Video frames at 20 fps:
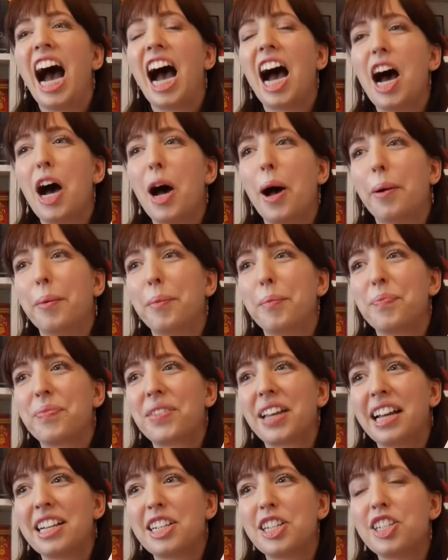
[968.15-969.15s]

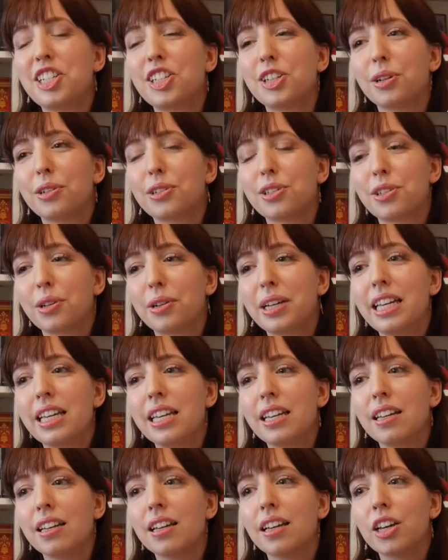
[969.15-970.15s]
And so
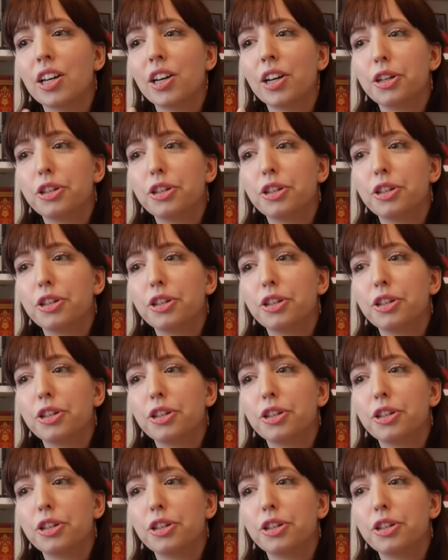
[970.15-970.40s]
he